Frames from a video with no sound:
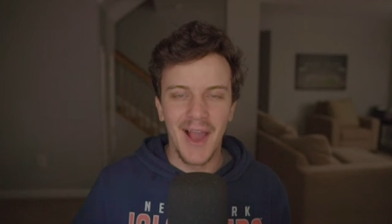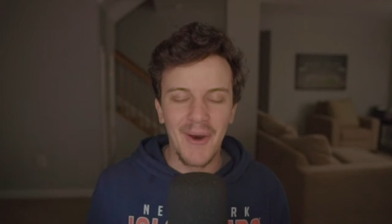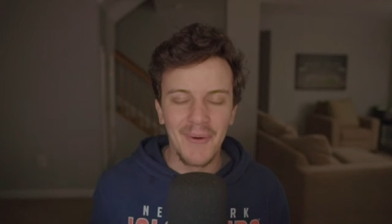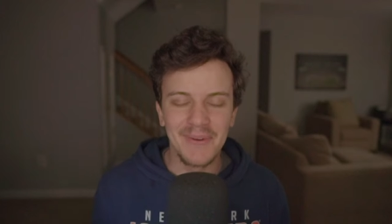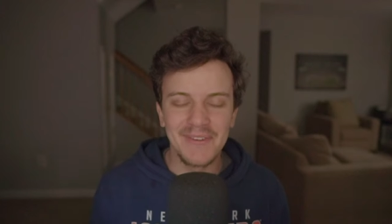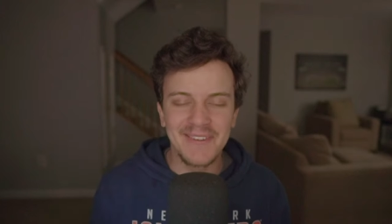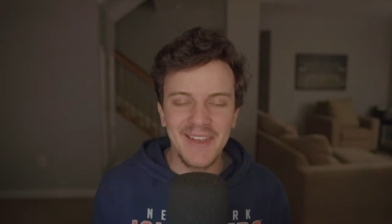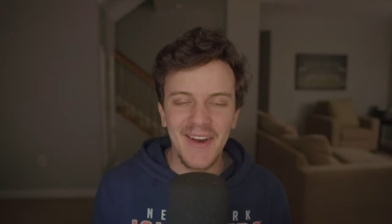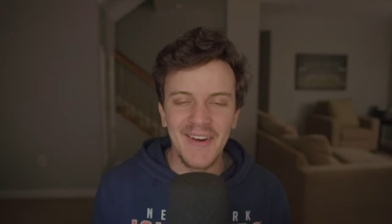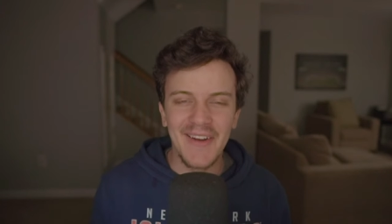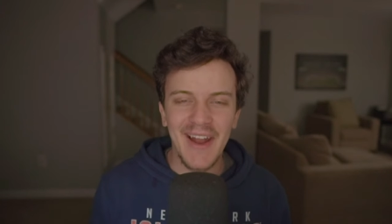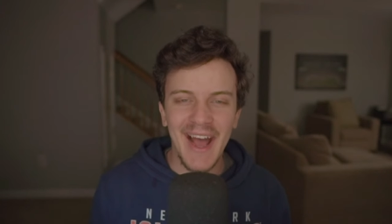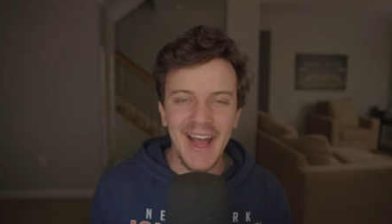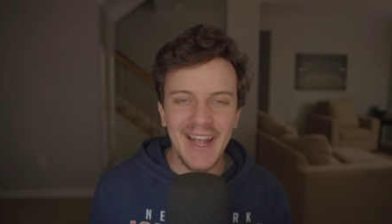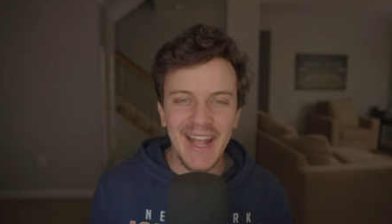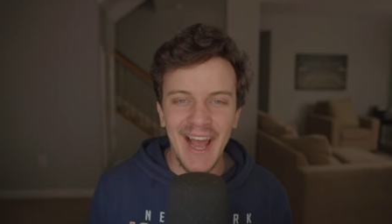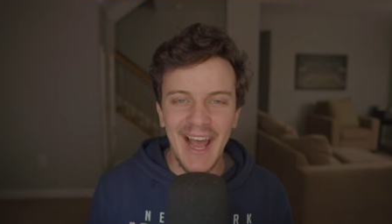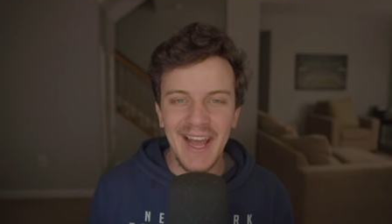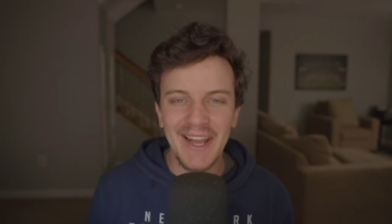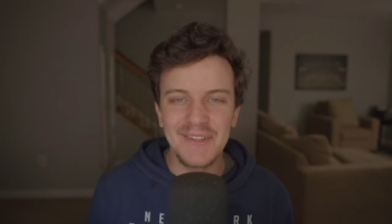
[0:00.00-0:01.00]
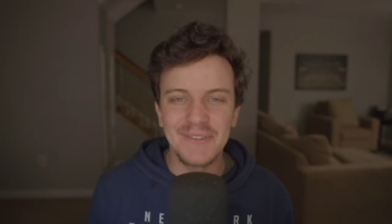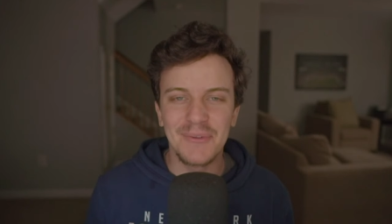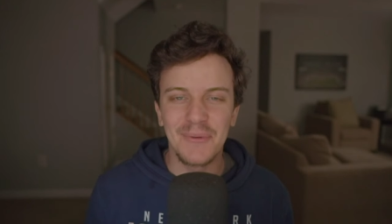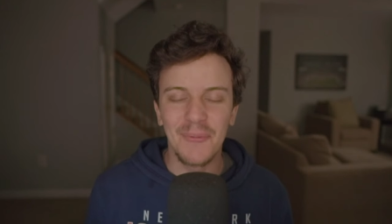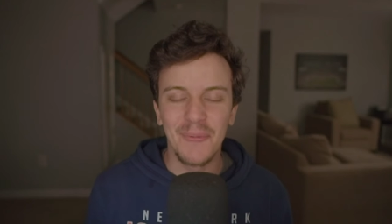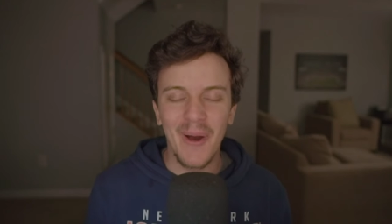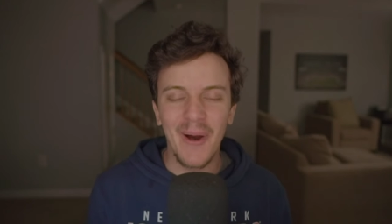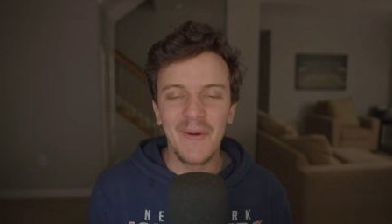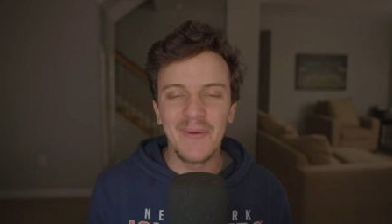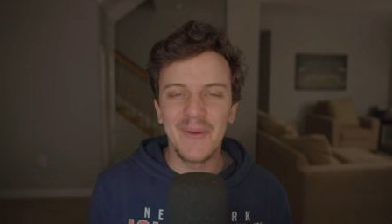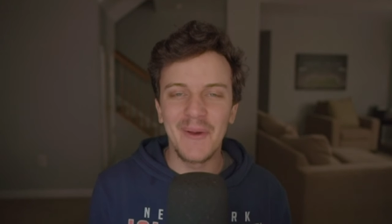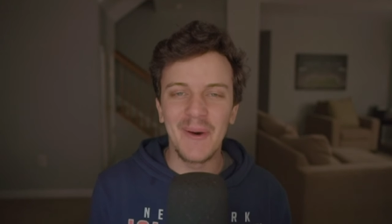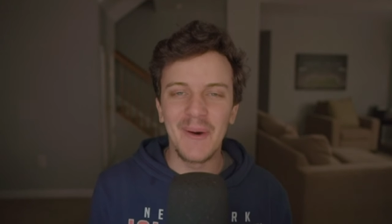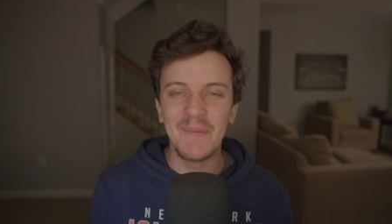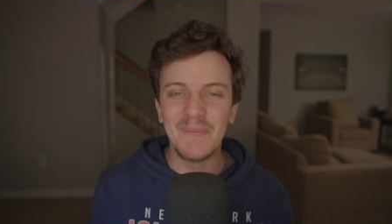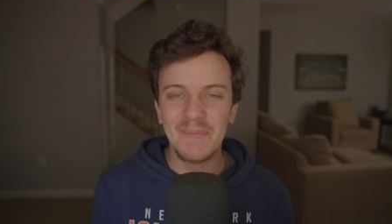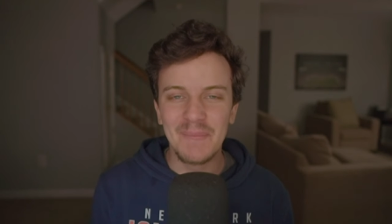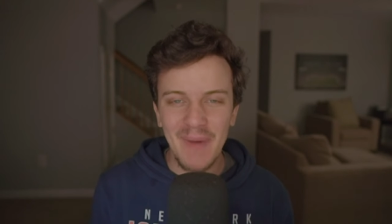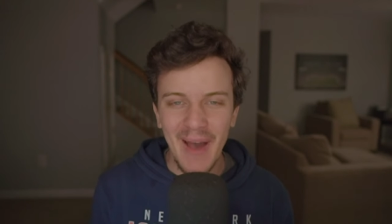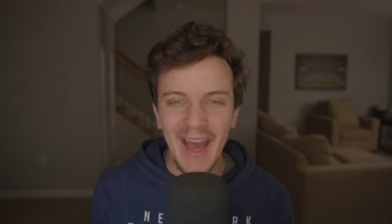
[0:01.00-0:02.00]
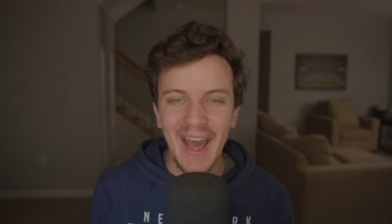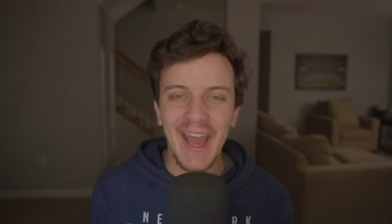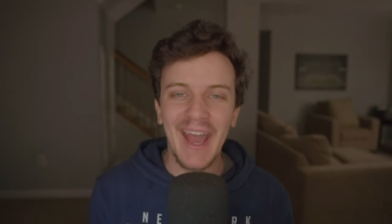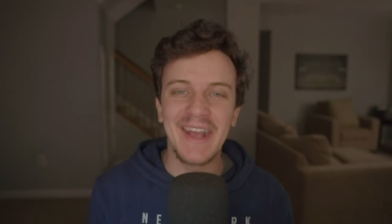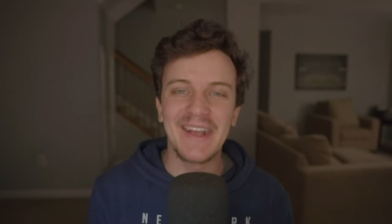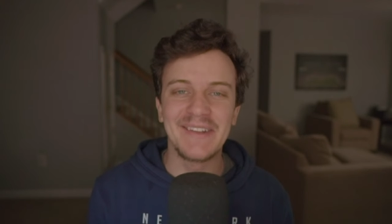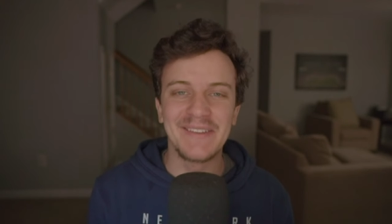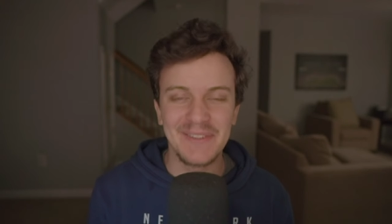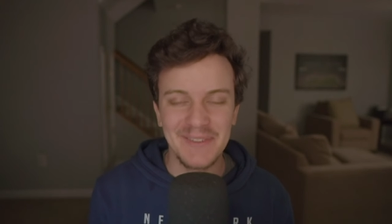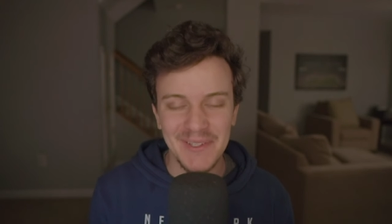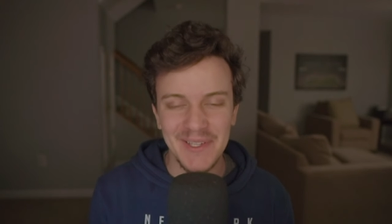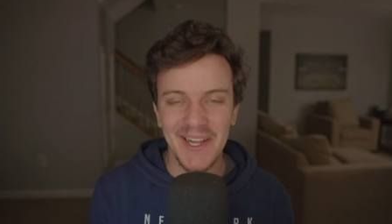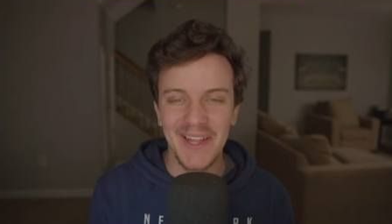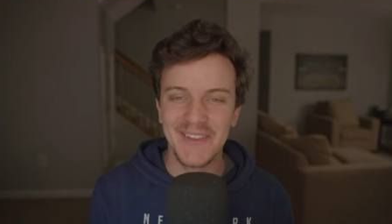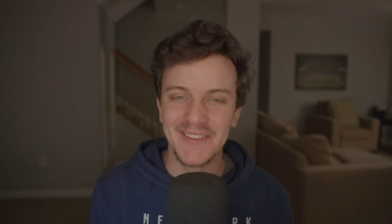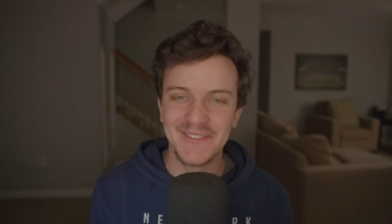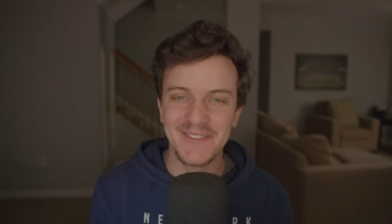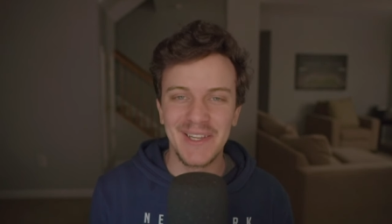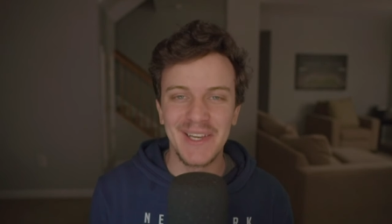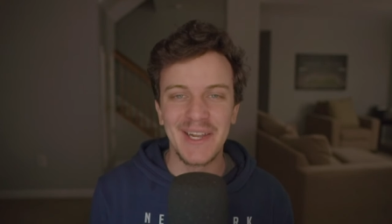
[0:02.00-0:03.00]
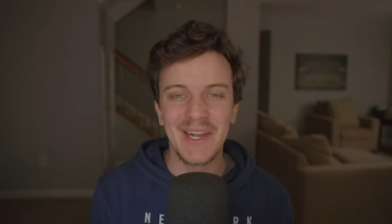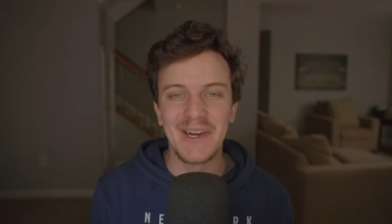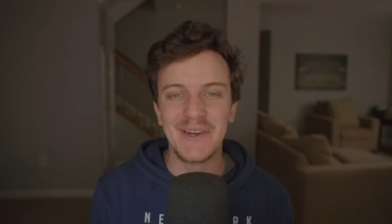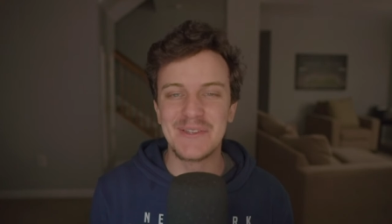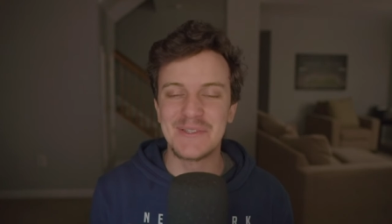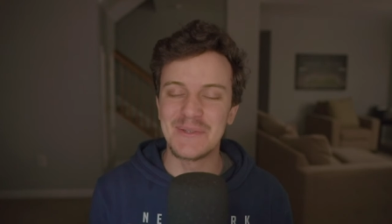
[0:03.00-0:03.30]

Yo, what is going on, guys? Welcome back to another video.